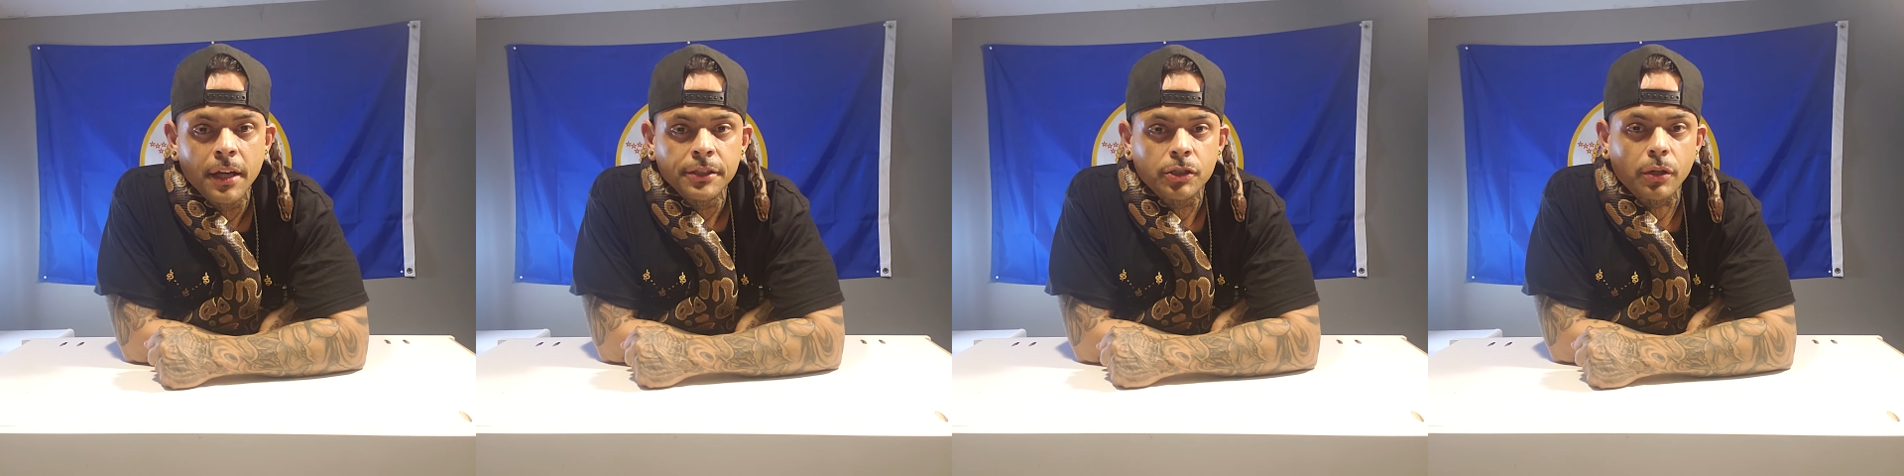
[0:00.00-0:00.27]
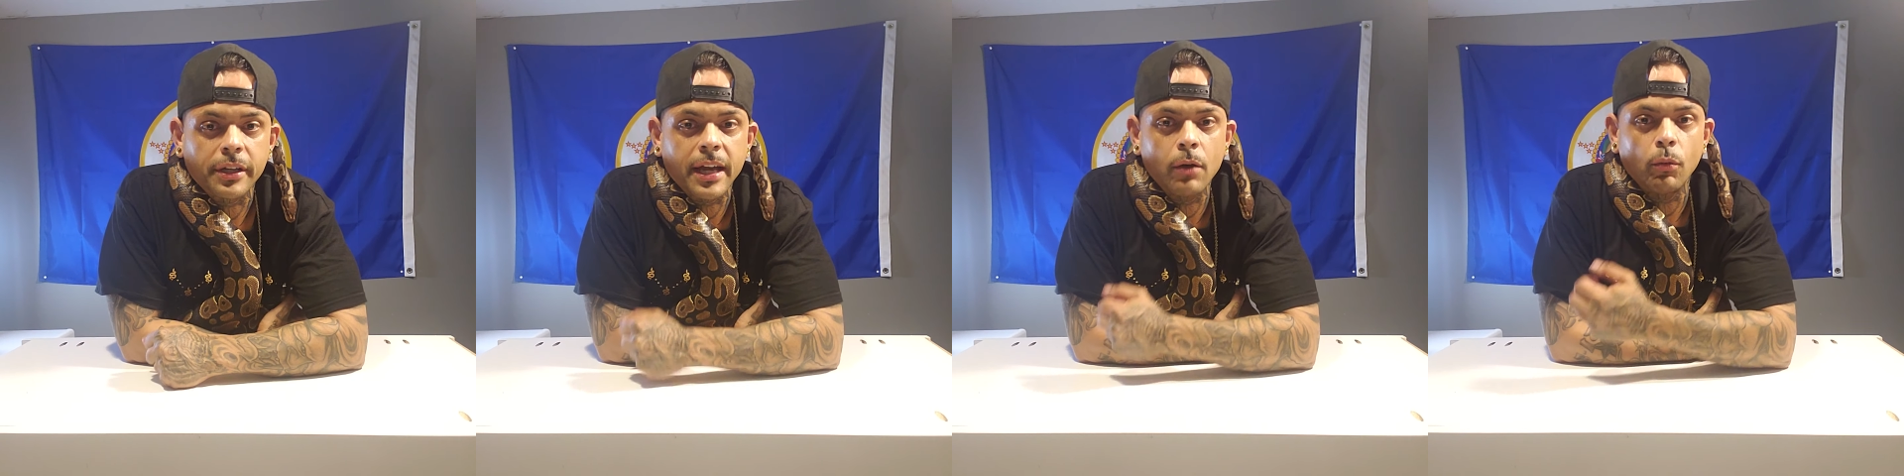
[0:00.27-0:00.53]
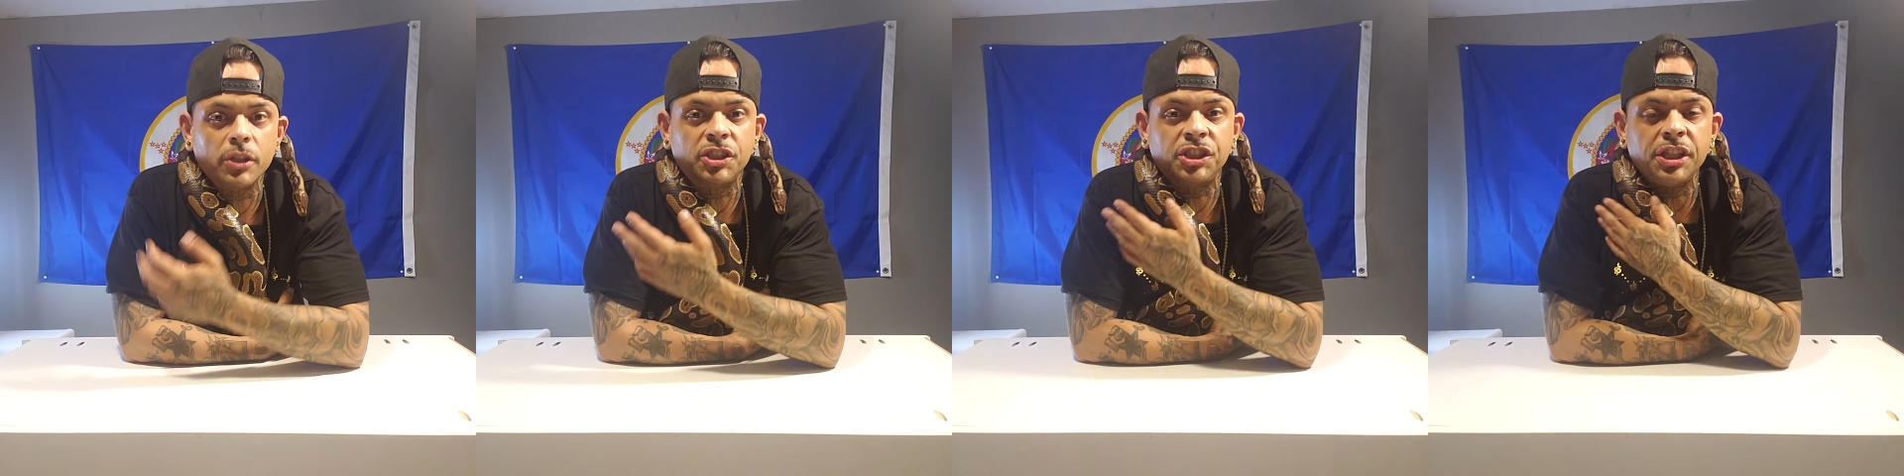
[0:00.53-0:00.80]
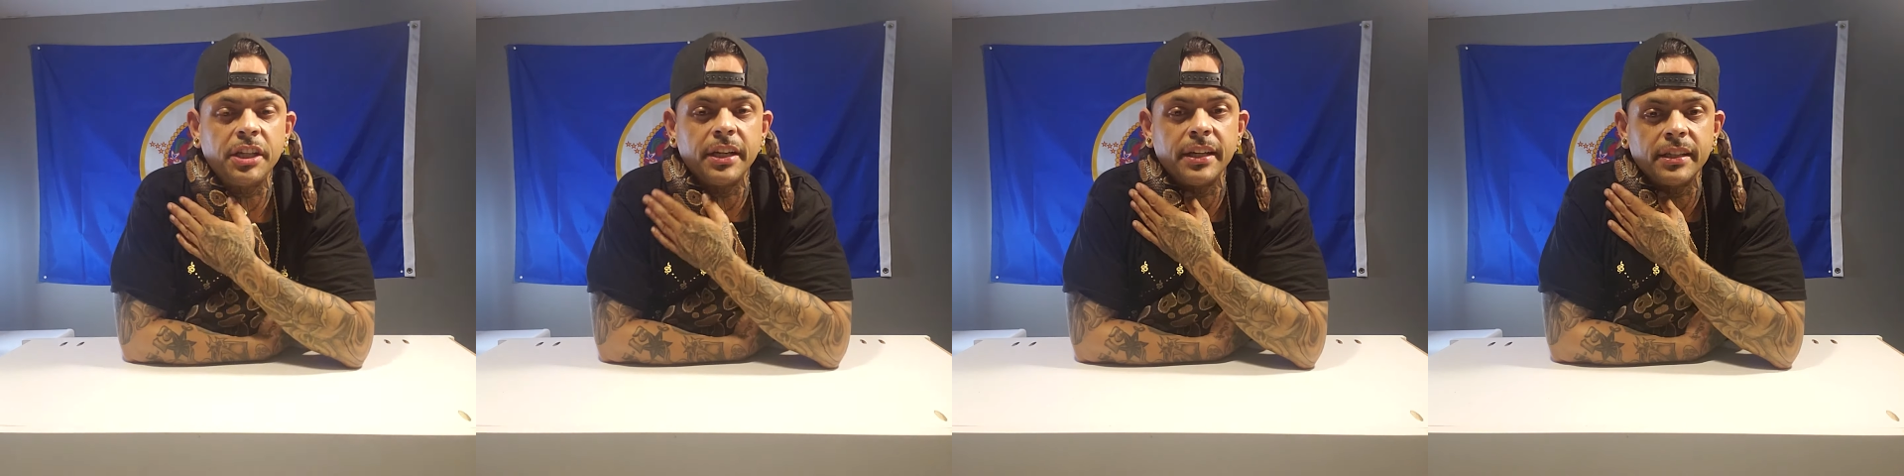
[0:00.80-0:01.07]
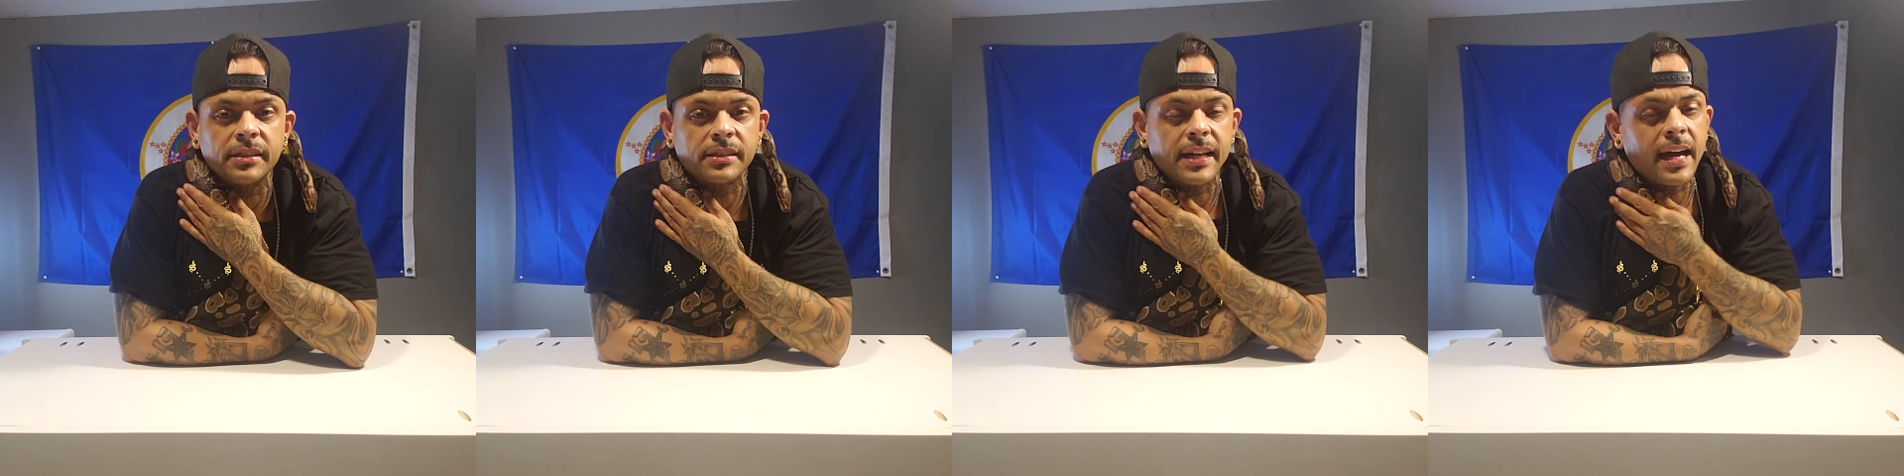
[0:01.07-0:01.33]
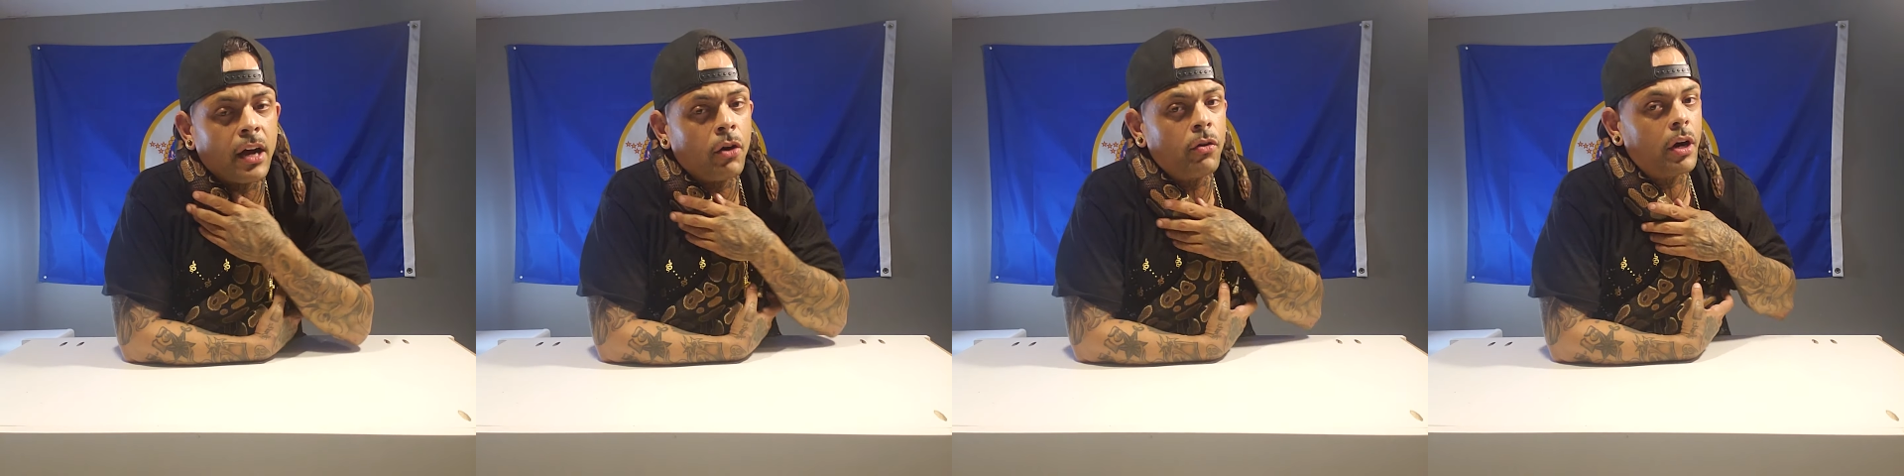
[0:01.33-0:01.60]
So again, what she is
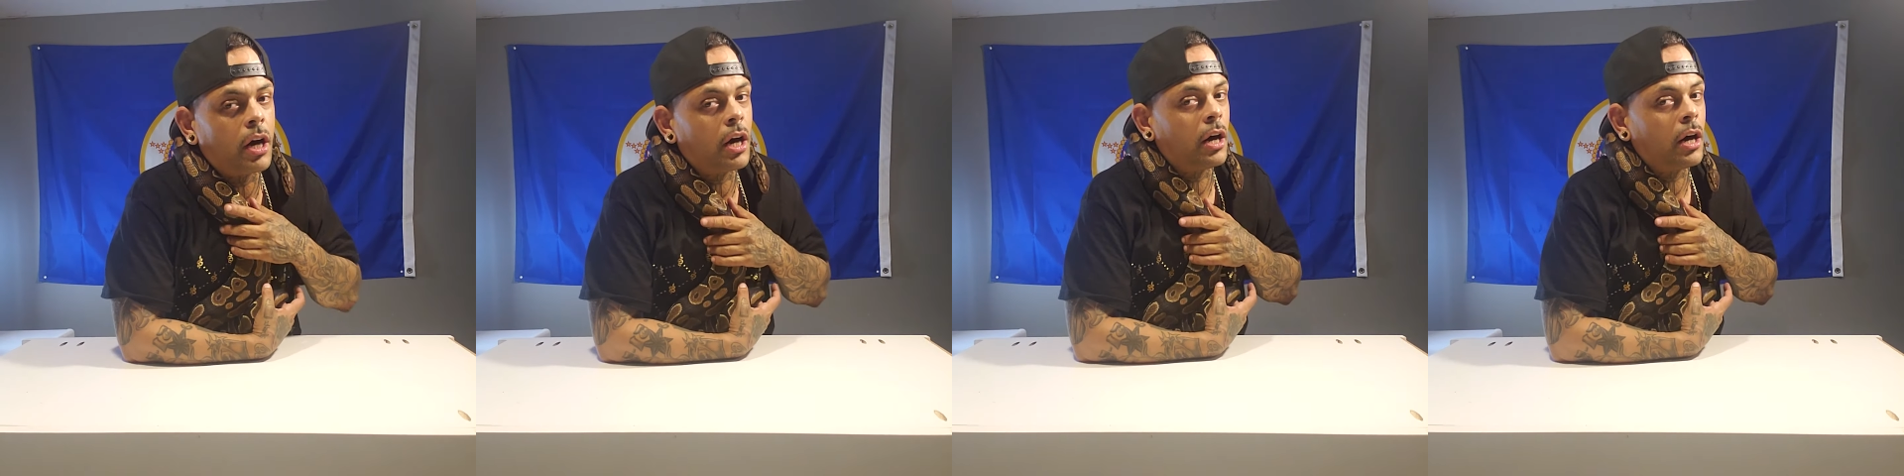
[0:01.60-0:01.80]
now,